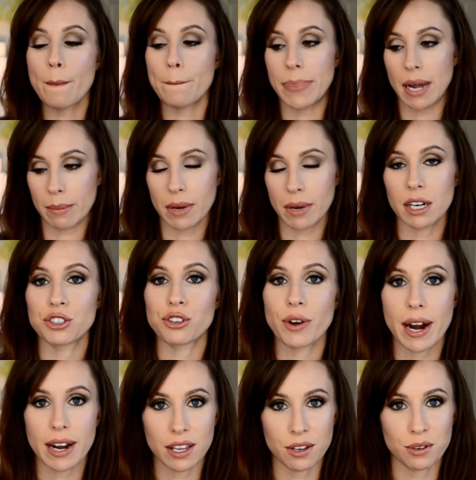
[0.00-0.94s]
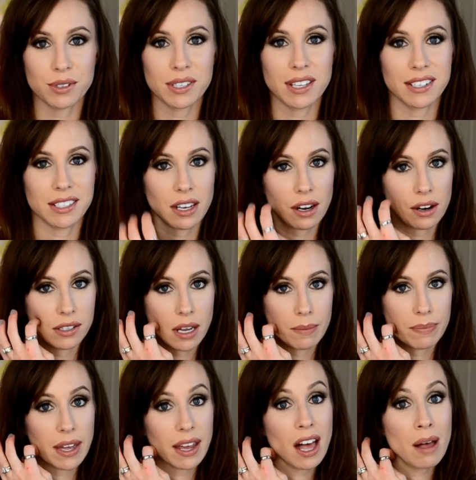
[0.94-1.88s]
but I'm gonna try to use these suckers
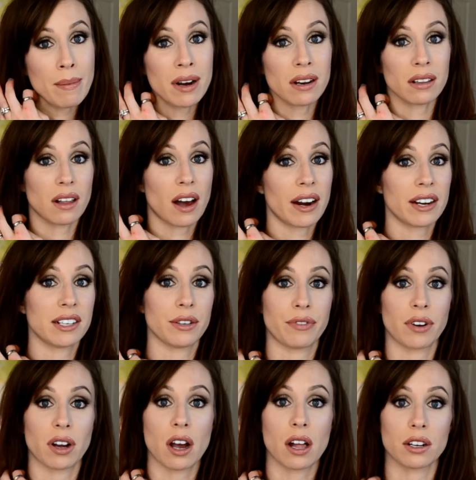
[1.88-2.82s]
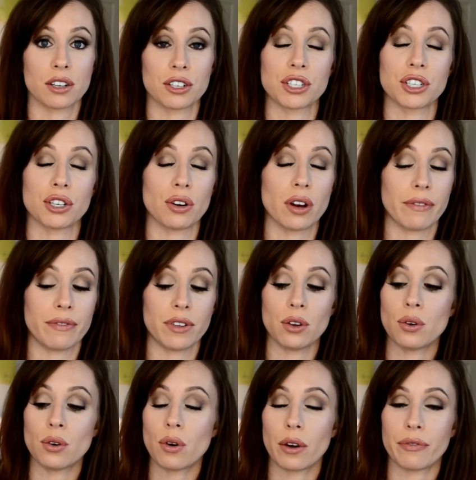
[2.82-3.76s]
up. They come in a lot of different colors too. If
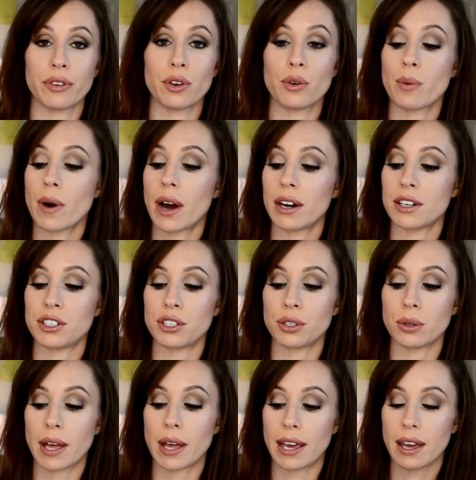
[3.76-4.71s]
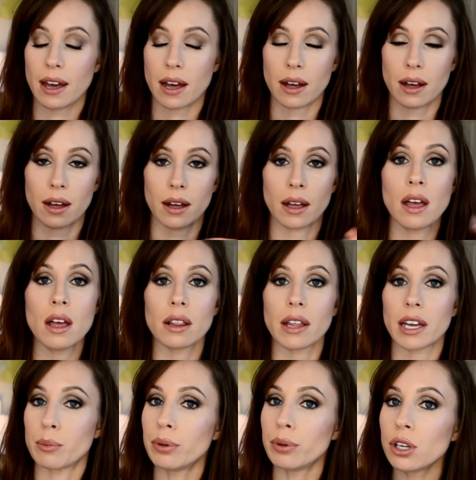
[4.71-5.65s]
you if you want to do like uh,
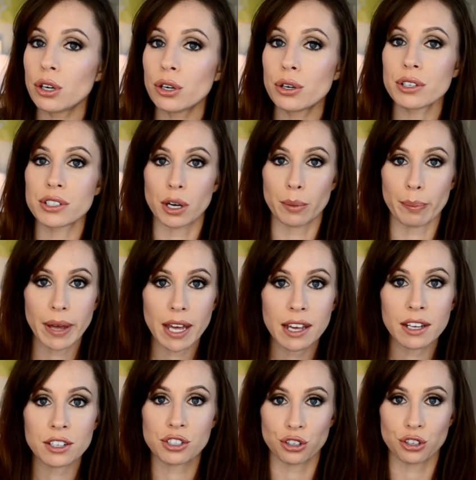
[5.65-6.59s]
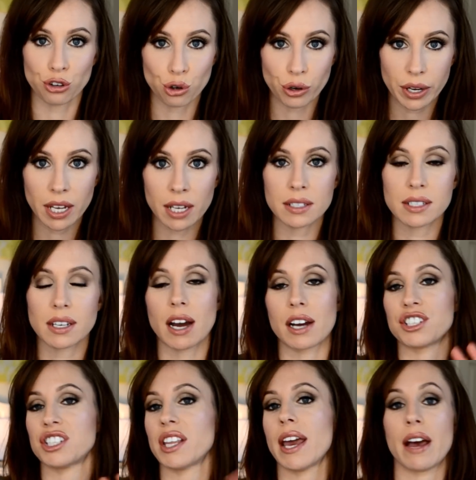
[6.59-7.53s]
like blues or pinks or greens,
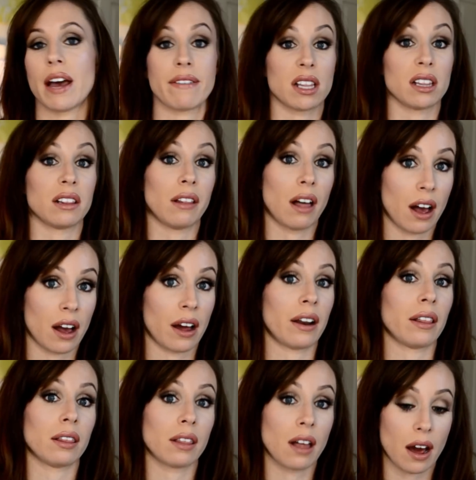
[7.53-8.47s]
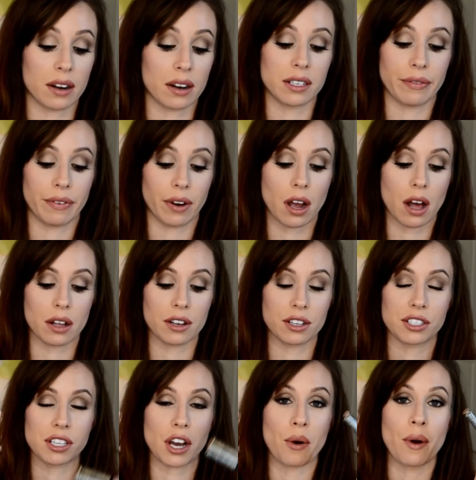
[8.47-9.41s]
gosh, they have a lot a lot of different colors.
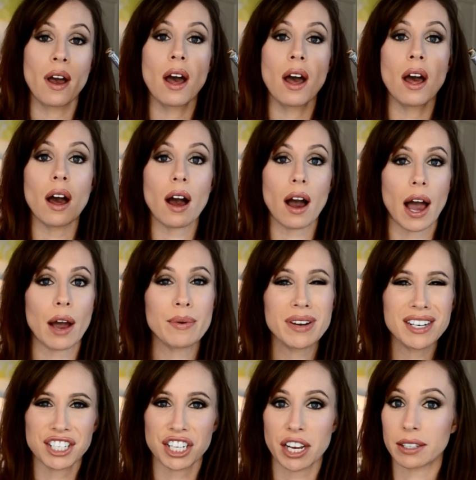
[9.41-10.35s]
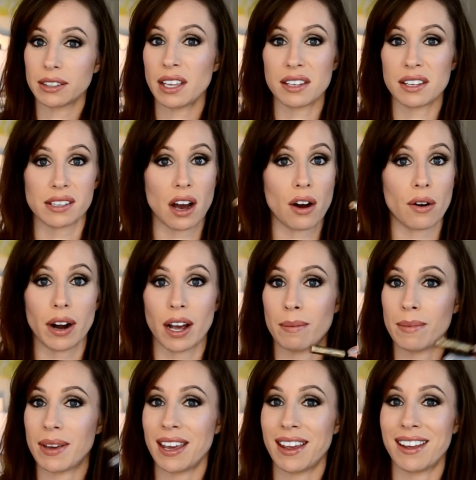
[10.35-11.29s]
So I would check these out. I
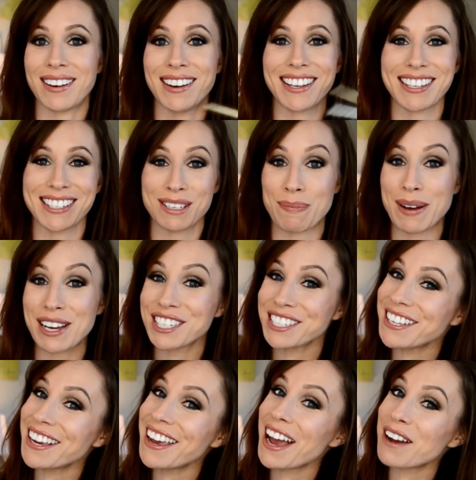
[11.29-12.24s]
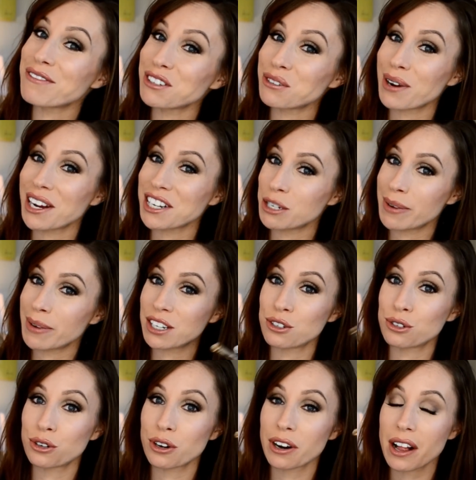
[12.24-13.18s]
mean, especially after watching my
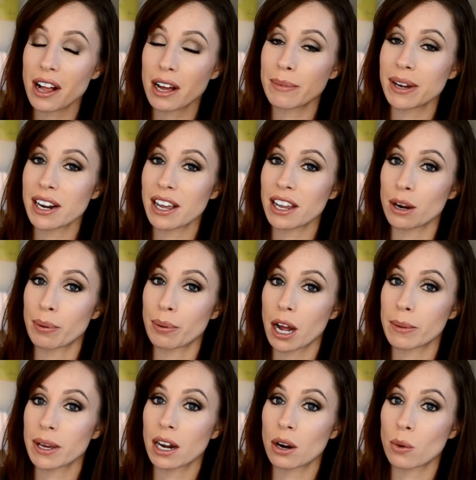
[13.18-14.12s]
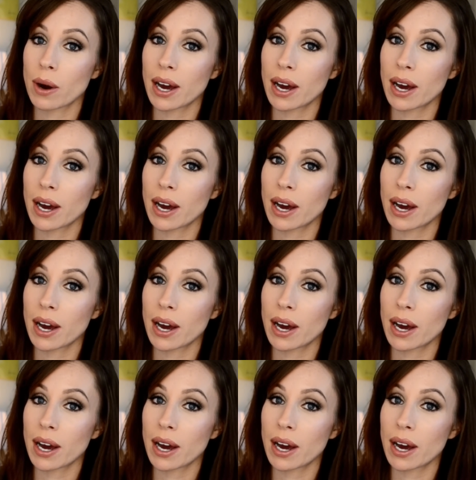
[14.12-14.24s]
tutorial on Monday, you're probably gonna